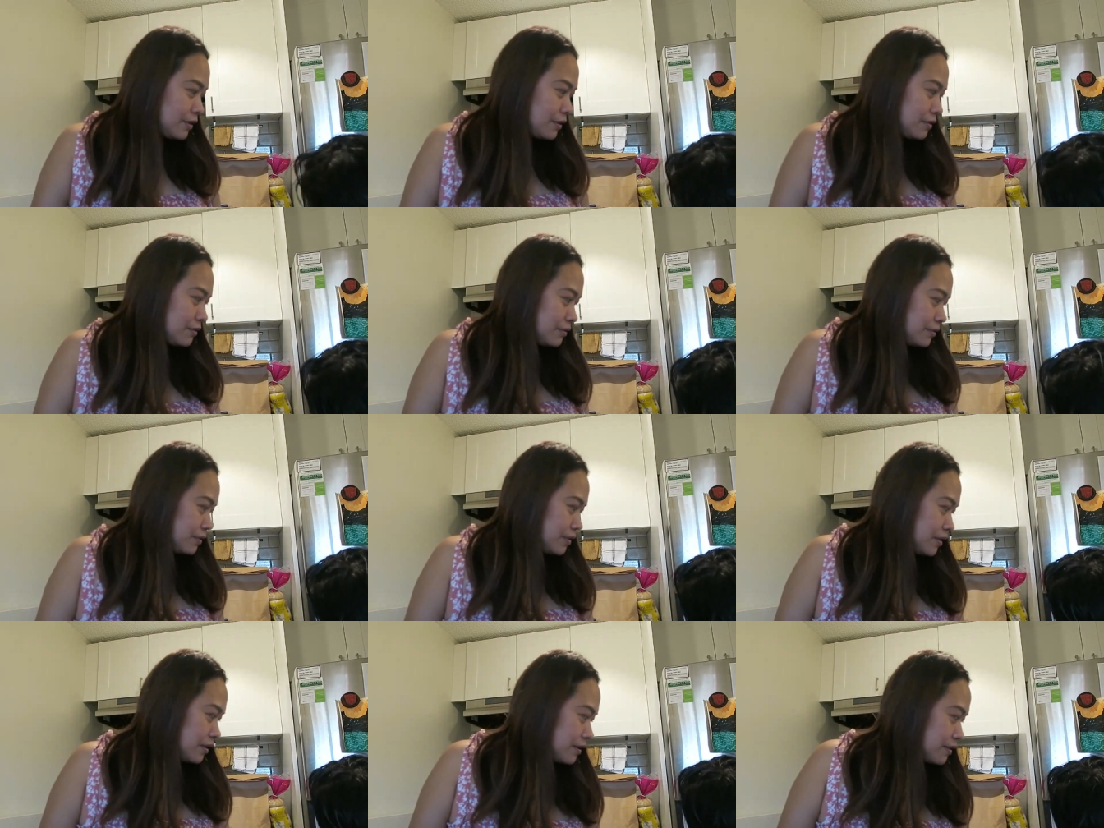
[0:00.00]
Oh,
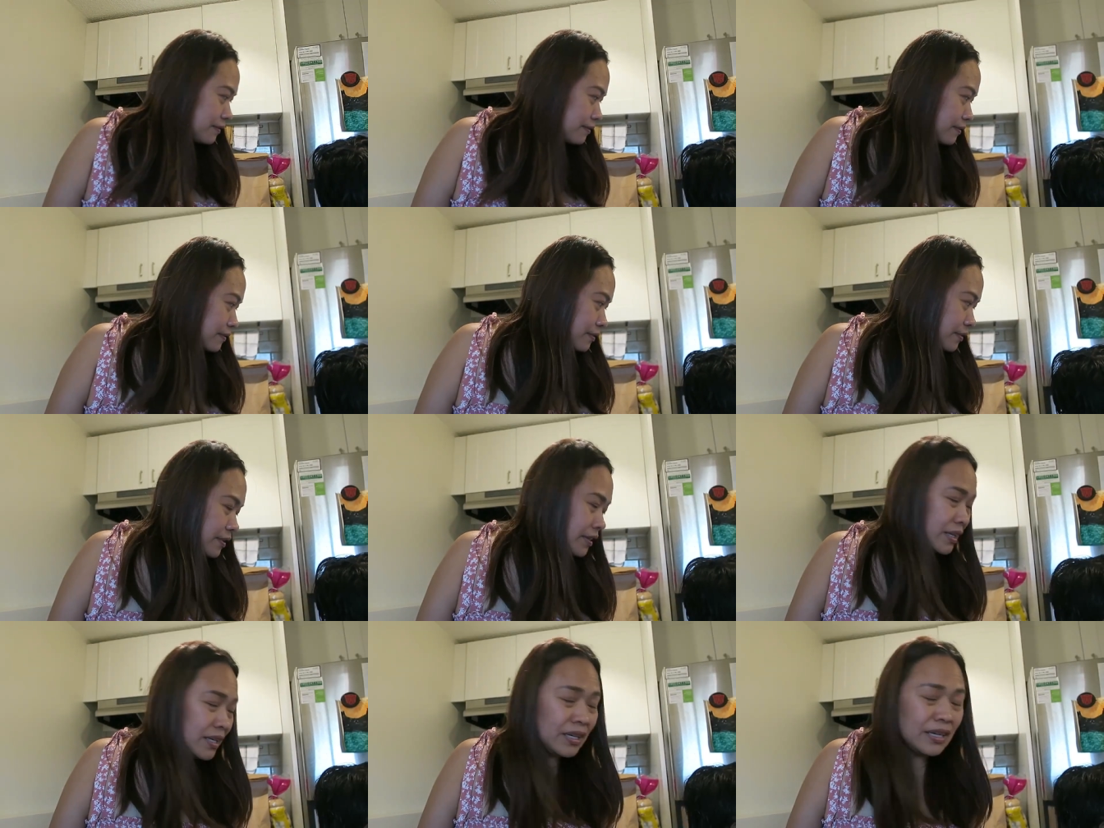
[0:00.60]
yeah.
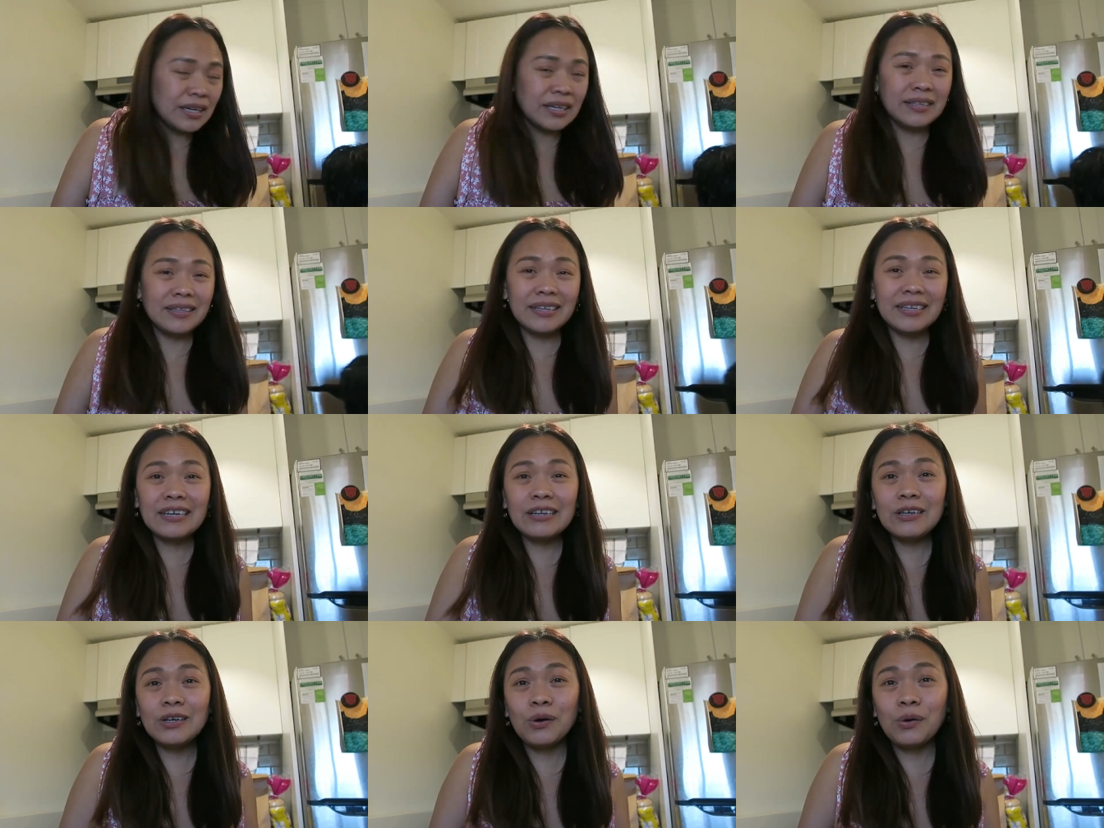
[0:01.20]
Hindi
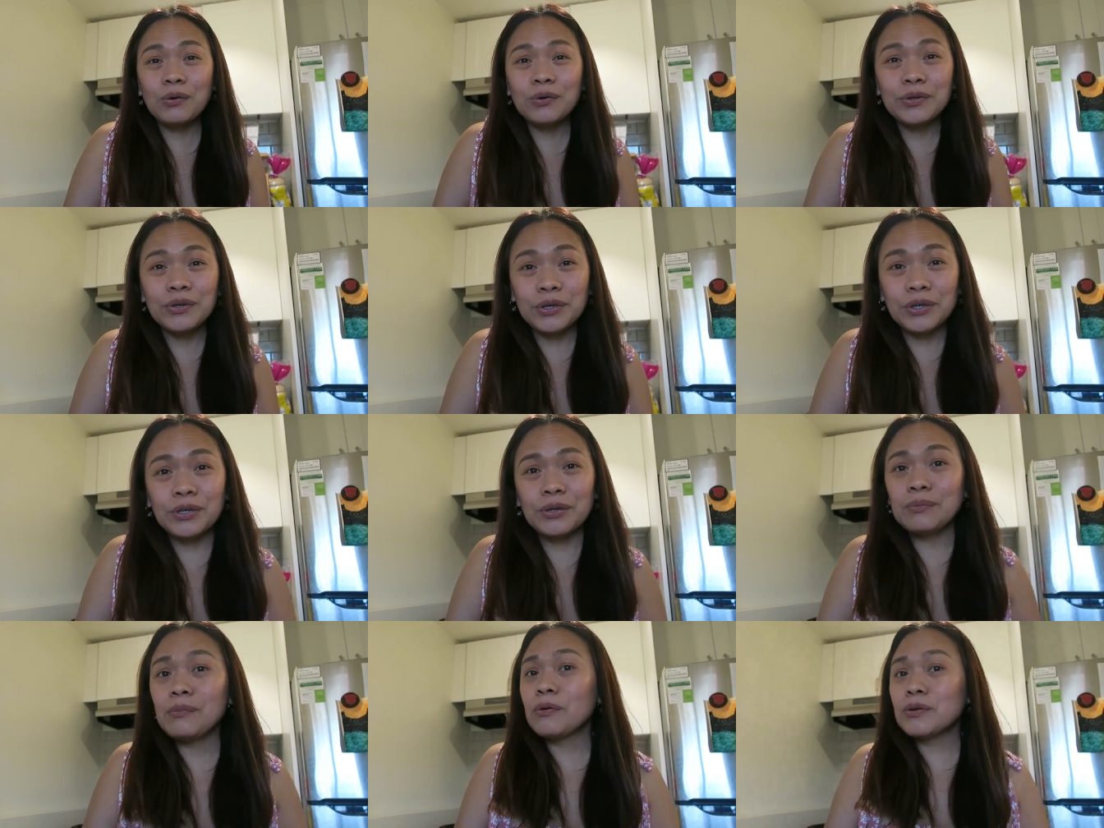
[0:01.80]
ka
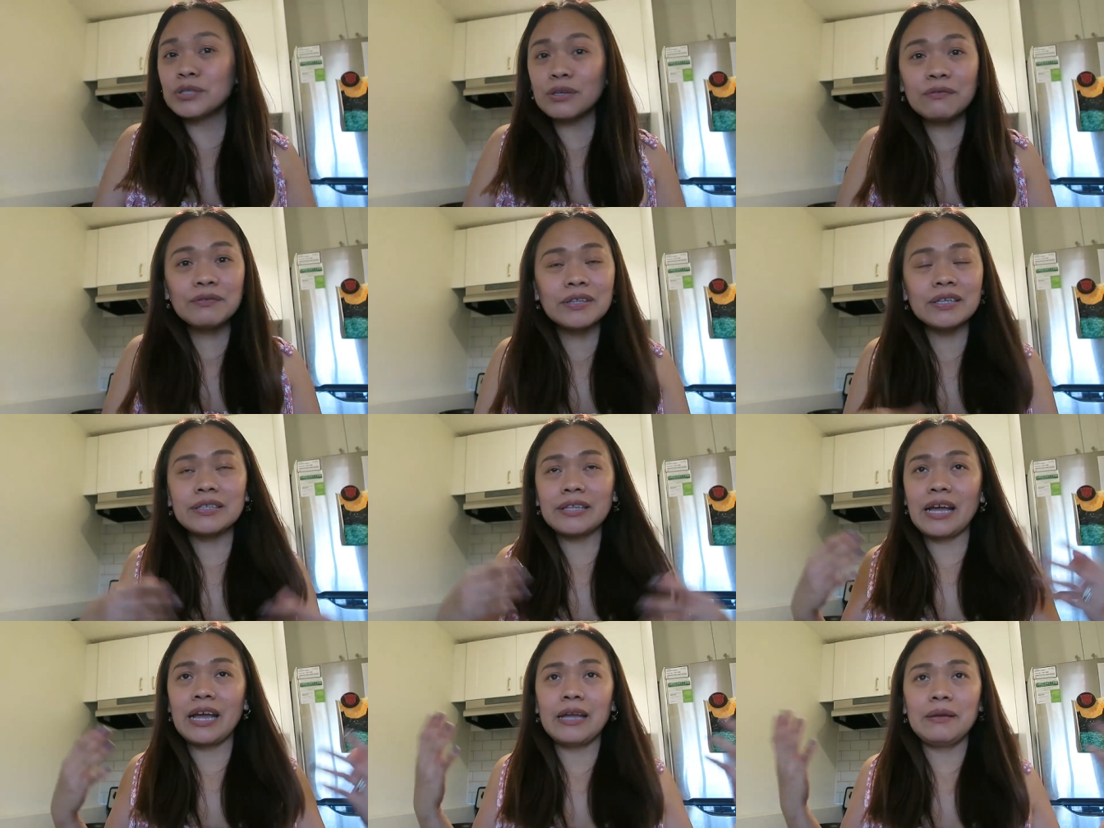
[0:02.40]
loner most of
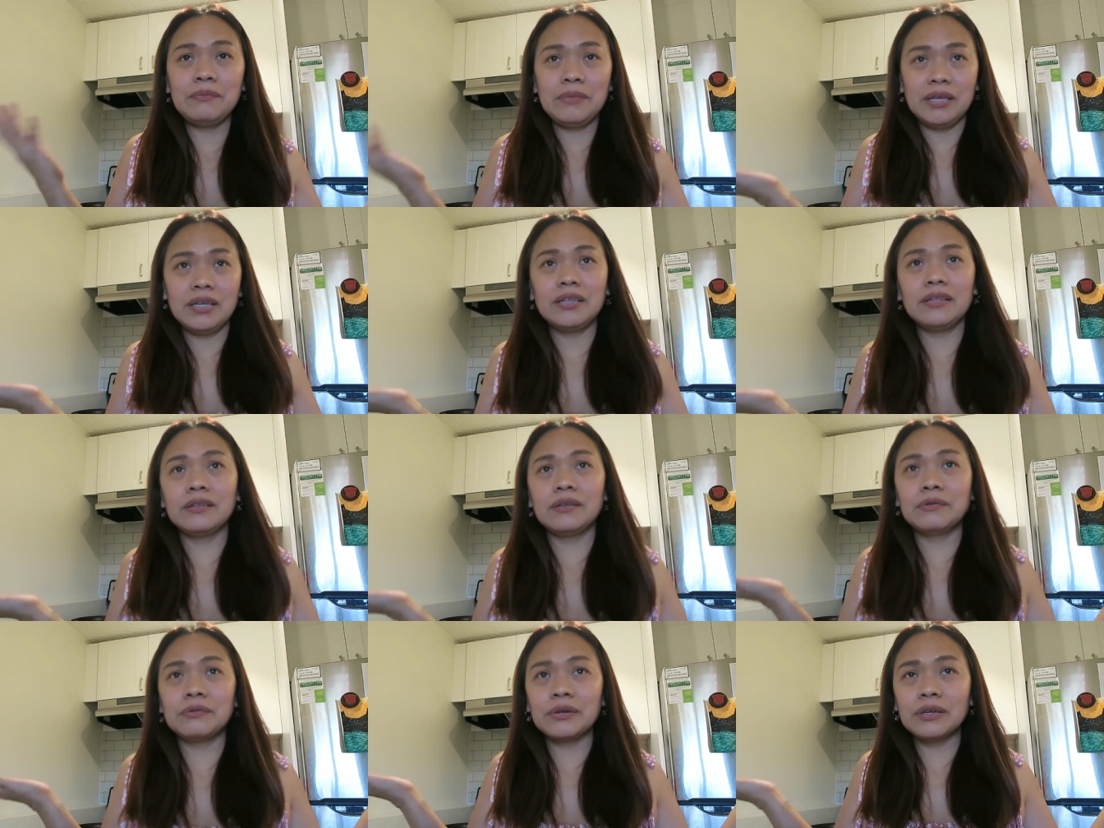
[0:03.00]
the time
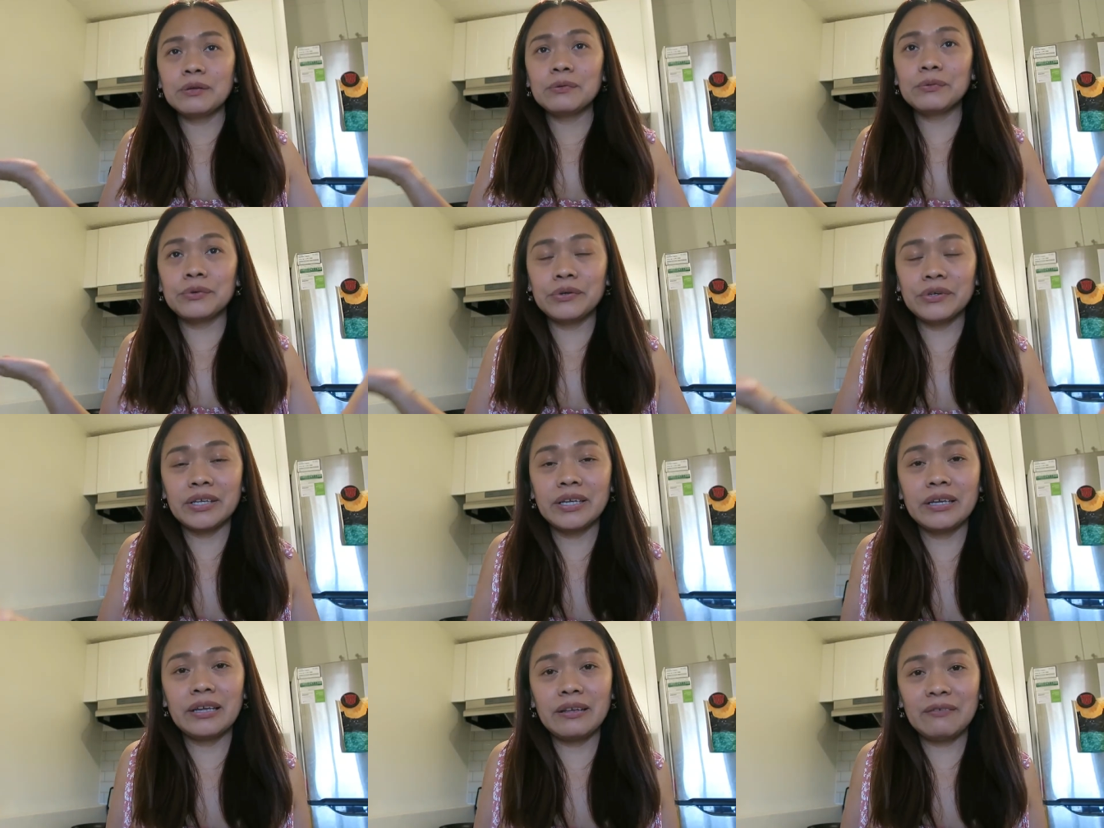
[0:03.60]
in the real
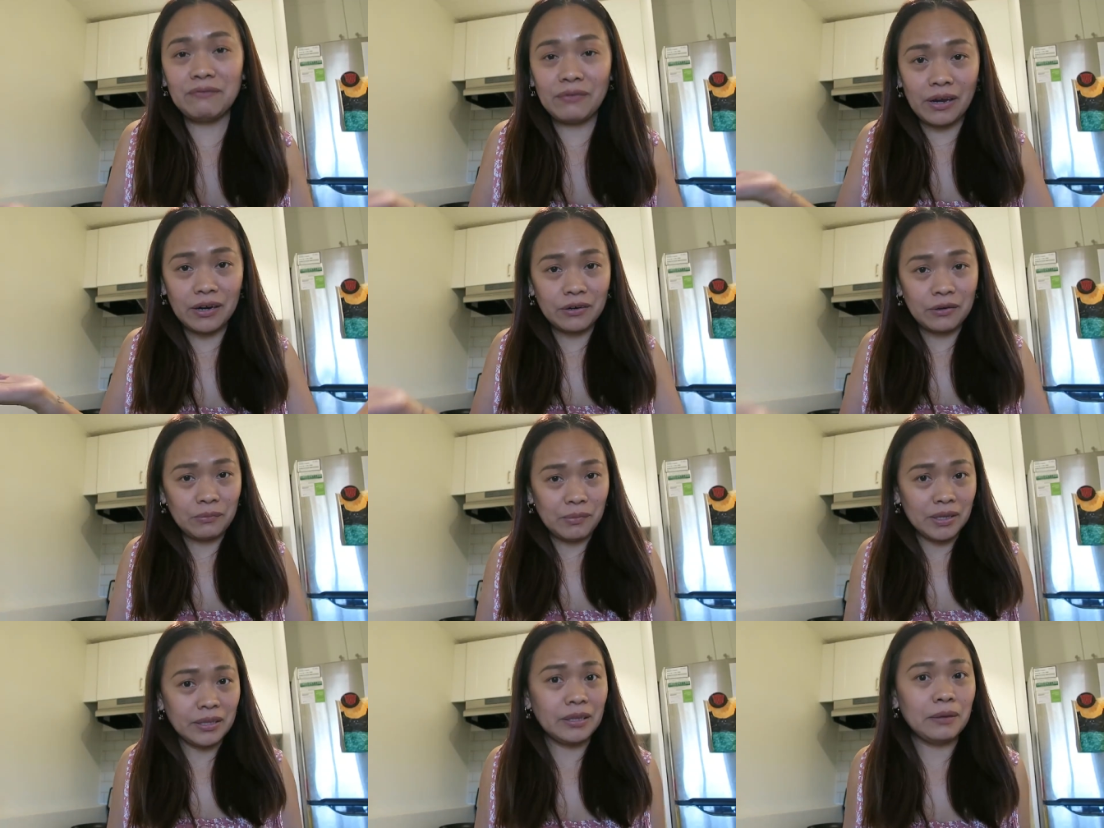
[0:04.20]
working
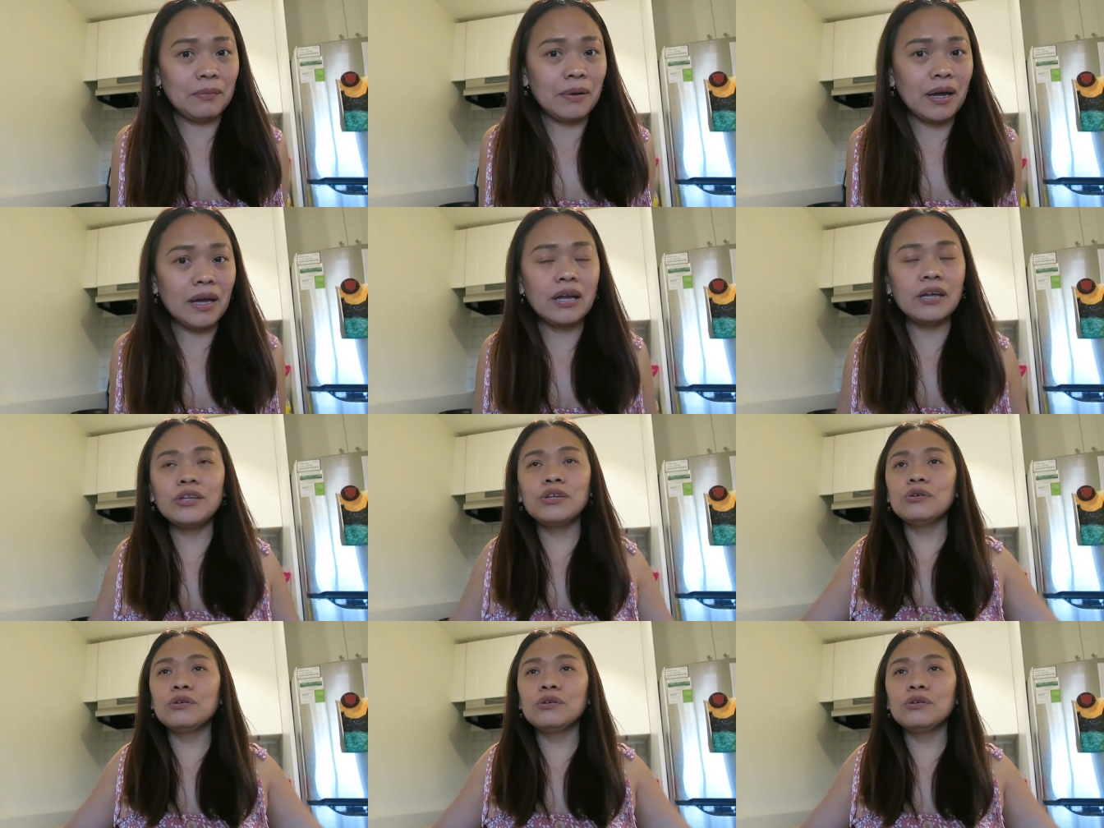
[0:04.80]
environment, diba?